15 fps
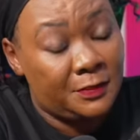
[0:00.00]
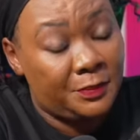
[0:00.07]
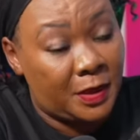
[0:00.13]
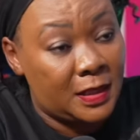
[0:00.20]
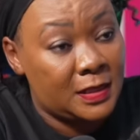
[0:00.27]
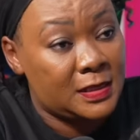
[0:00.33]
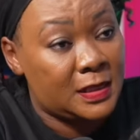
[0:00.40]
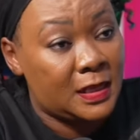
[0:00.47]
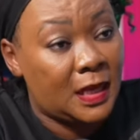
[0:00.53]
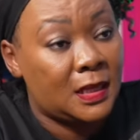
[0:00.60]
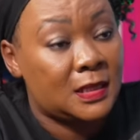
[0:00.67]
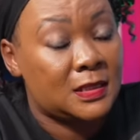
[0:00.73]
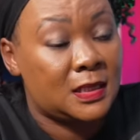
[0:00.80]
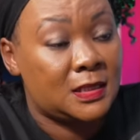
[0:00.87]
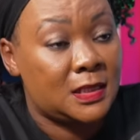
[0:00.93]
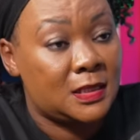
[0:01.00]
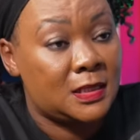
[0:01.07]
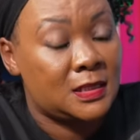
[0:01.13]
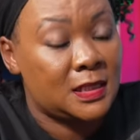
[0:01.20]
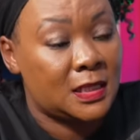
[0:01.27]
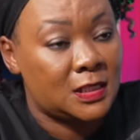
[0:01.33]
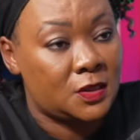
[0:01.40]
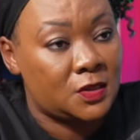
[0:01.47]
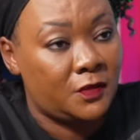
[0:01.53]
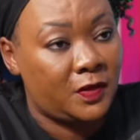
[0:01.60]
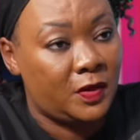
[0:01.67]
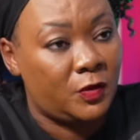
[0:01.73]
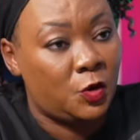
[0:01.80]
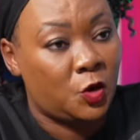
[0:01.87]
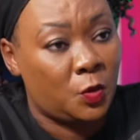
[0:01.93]
uh, banks, and other strategic sectors of
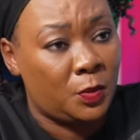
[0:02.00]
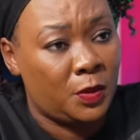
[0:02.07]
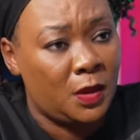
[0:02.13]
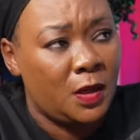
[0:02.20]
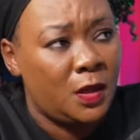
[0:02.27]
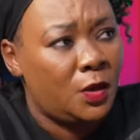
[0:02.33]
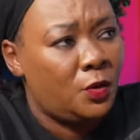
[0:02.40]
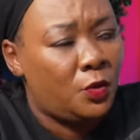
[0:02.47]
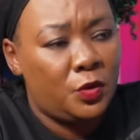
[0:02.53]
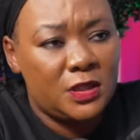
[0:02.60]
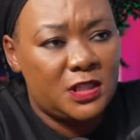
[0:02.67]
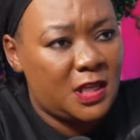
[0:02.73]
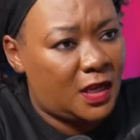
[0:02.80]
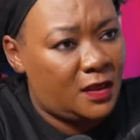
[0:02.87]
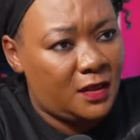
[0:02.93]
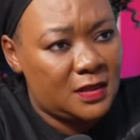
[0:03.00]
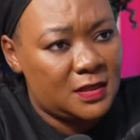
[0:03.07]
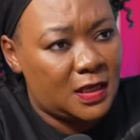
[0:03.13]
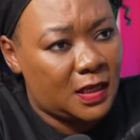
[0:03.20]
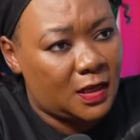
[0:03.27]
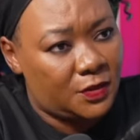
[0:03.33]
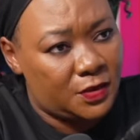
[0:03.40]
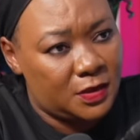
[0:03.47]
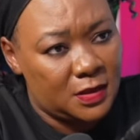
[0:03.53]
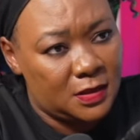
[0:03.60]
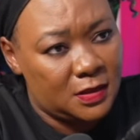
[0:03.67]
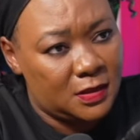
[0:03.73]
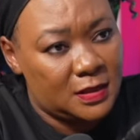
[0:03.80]
the economy will turn things around?